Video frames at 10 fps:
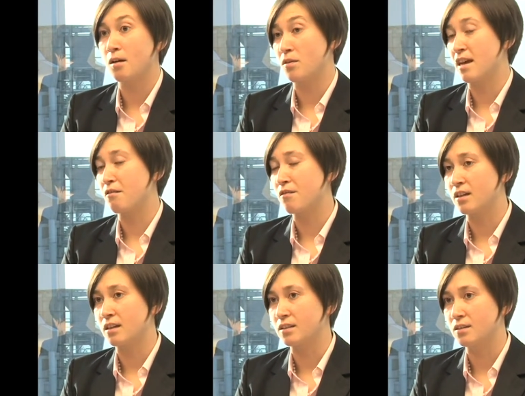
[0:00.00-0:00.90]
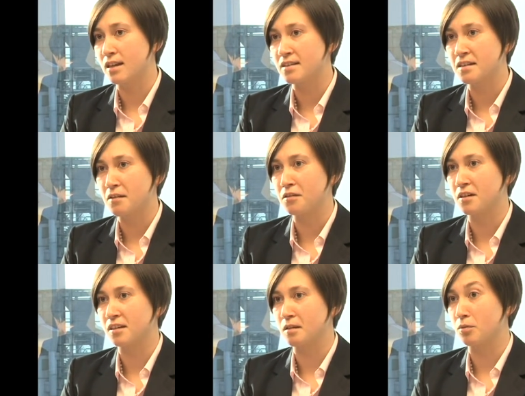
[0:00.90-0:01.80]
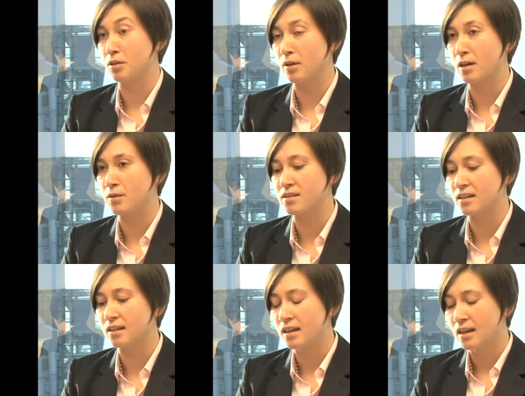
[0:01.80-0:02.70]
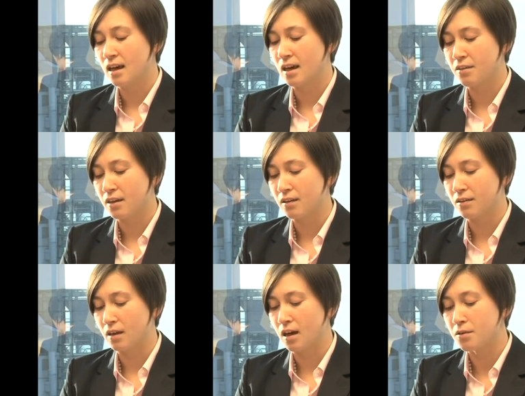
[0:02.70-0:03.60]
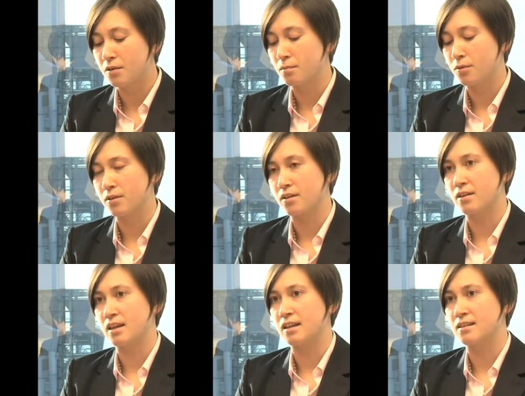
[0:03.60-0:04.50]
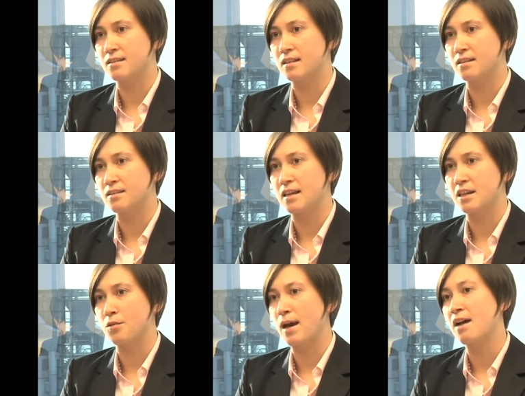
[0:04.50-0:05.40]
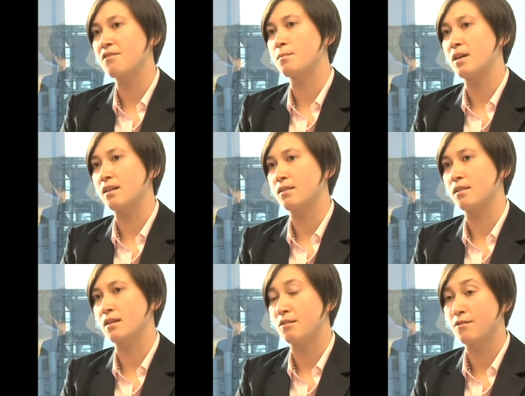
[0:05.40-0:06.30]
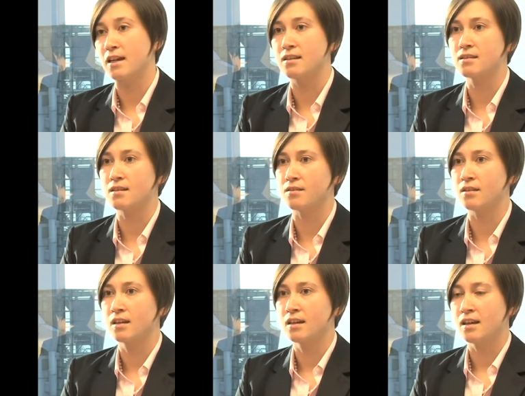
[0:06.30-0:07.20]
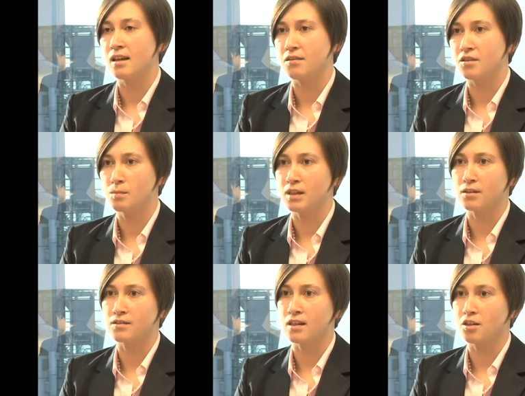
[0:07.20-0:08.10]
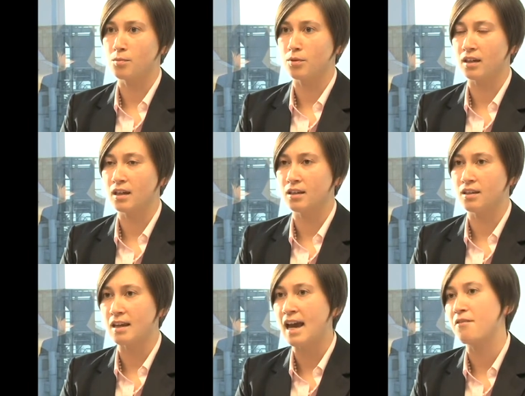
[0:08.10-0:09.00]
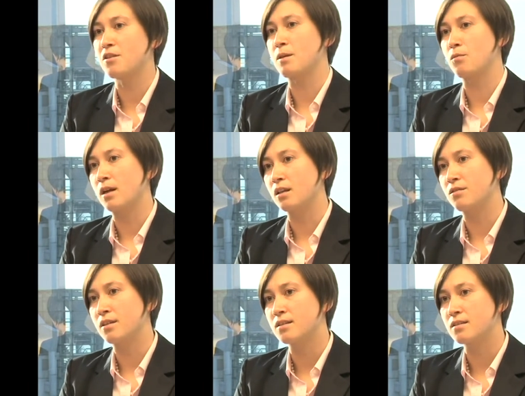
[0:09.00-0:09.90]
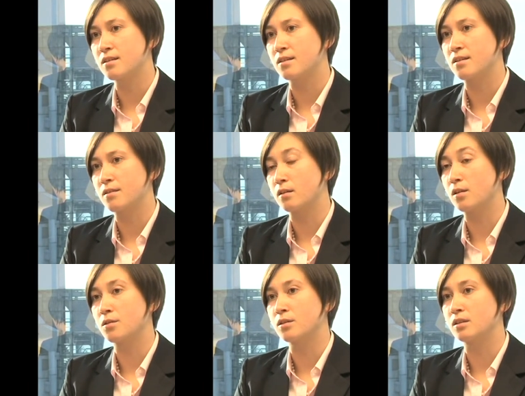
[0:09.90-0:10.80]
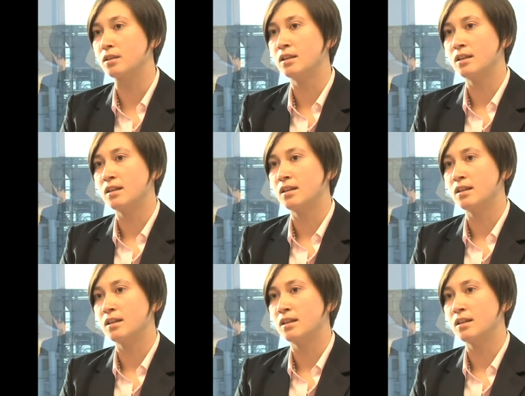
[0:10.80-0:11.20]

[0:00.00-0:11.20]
without funding. So that's definitely a prerequisite. I think the other important thing is that you have to make the events and the speakers that you bring in, they have to be relevant to the local